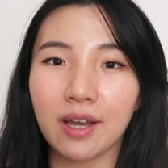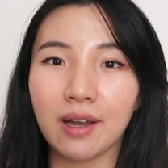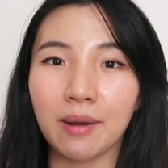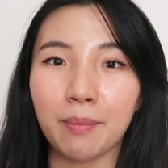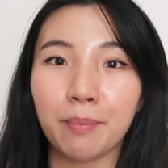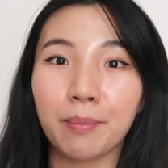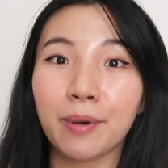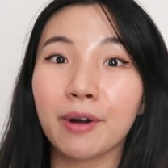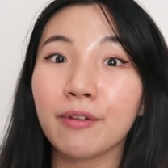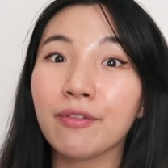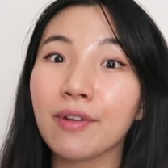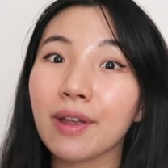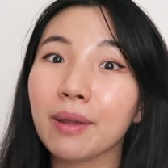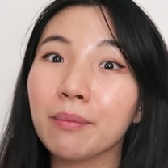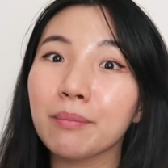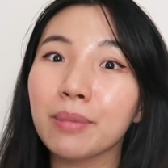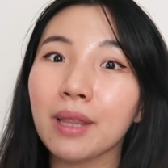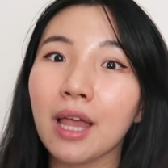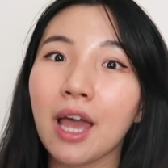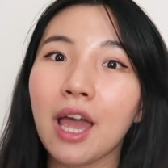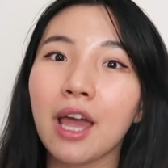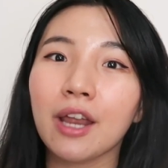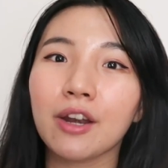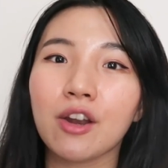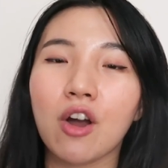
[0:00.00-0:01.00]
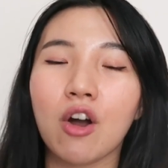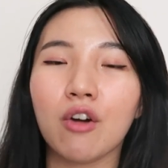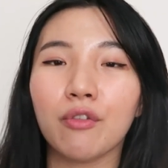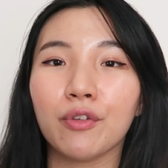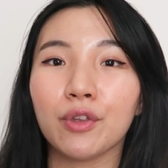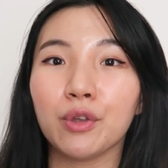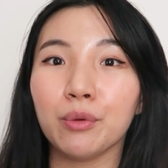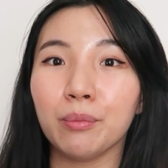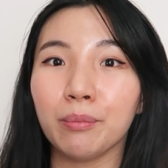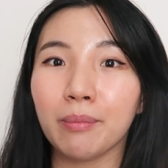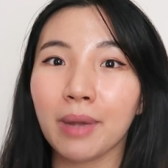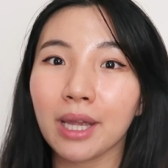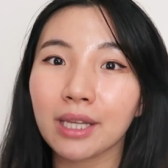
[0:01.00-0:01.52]
a perfect blend of
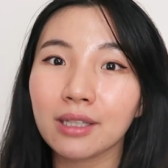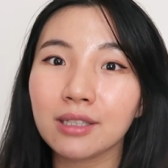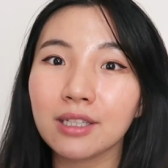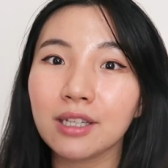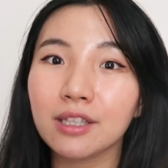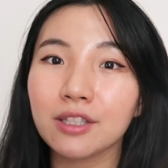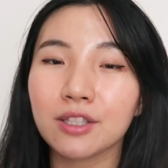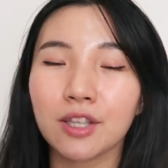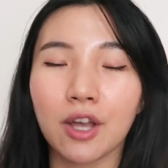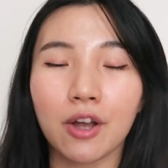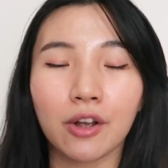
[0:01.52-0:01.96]
humectants,